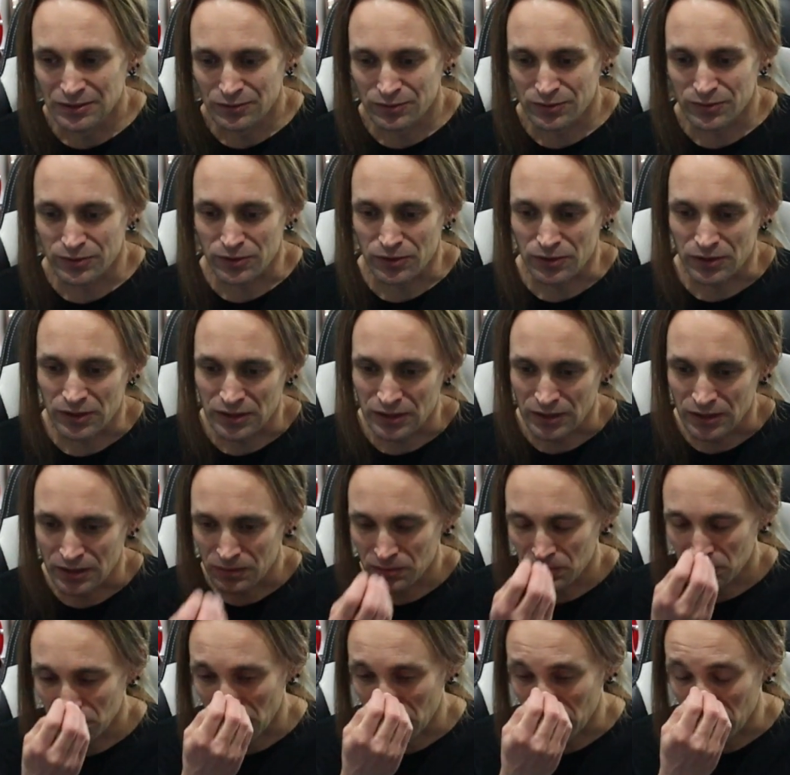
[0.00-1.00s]
for
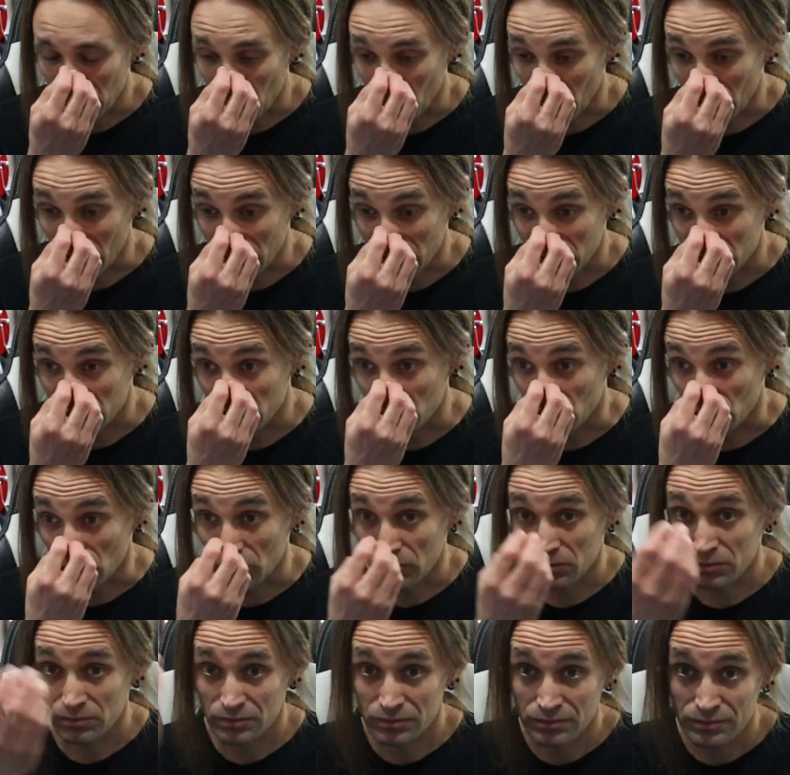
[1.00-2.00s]
maybe 100 euro.